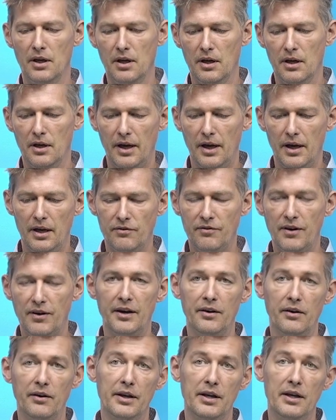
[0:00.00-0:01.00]
And
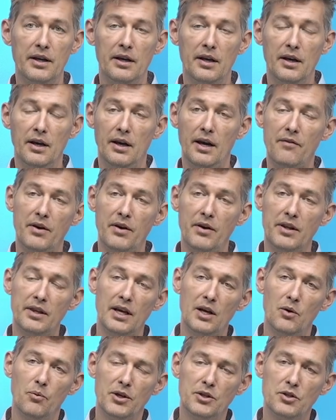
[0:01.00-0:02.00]
finally,
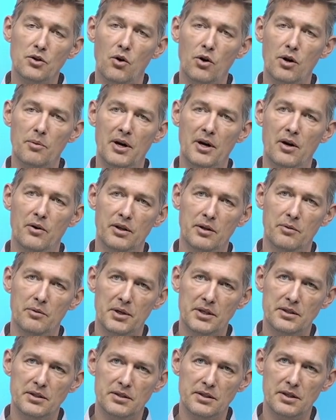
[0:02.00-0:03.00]
everything we talk about in
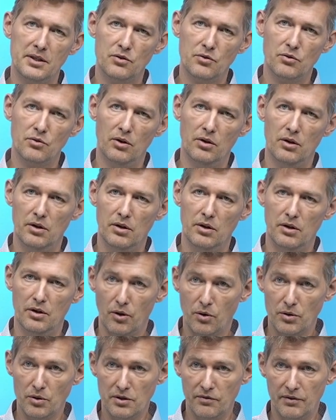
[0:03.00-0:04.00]
Business Central
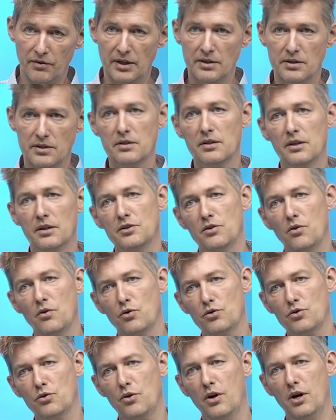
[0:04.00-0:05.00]
launch events is
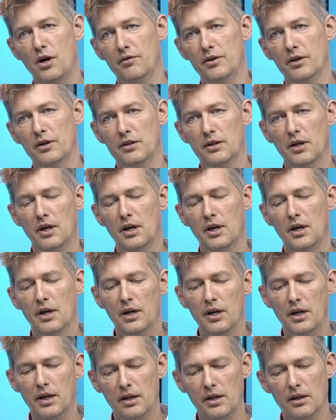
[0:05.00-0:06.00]
also covered
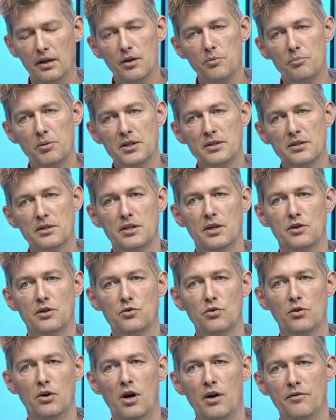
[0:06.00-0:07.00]
in the Business
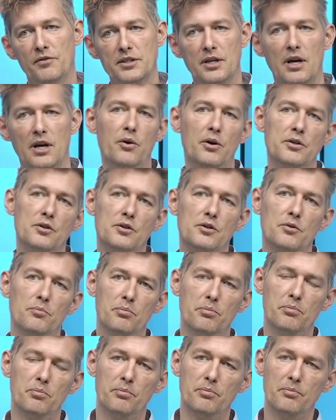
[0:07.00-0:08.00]
Central office hours.
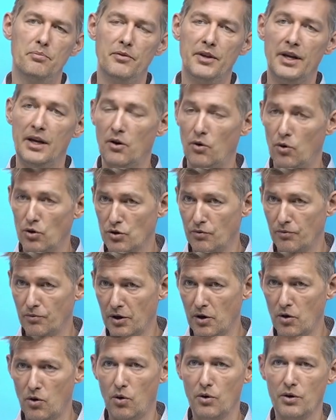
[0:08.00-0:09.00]
They are also
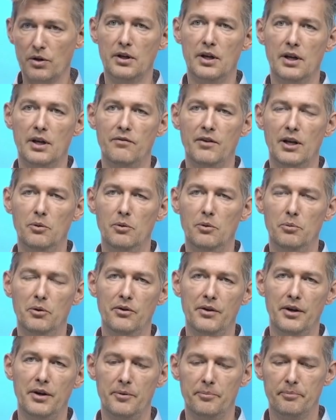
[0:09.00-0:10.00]
recorded and available
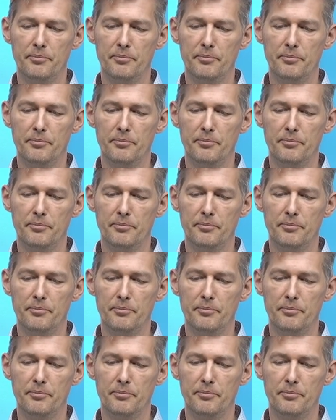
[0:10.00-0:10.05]
there.